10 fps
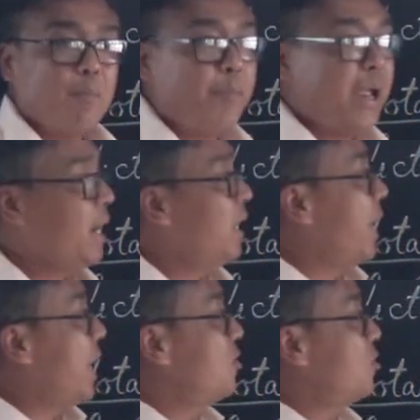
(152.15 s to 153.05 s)
pain
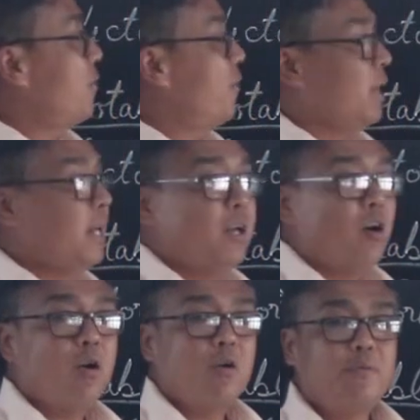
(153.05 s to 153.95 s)
and suffering
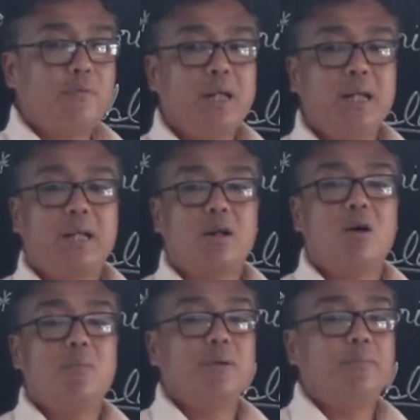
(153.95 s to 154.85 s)
of the
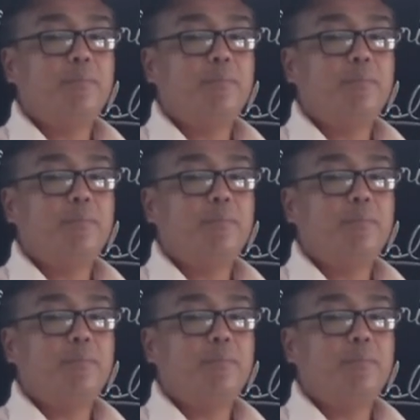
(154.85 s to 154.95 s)
common